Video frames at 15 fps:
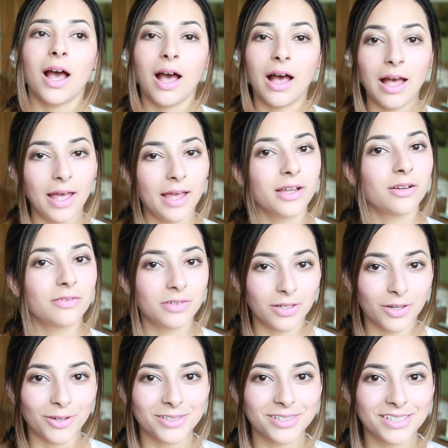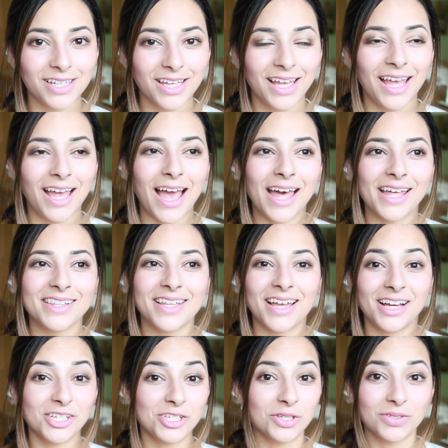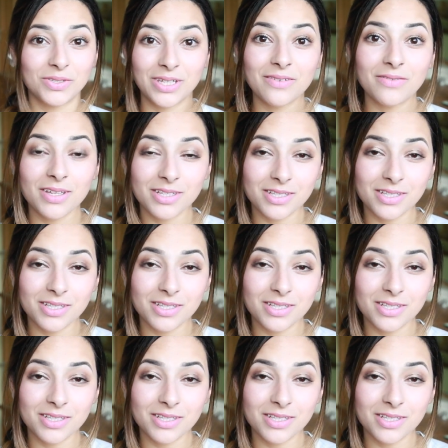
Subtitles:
a heck of a lot and that I should give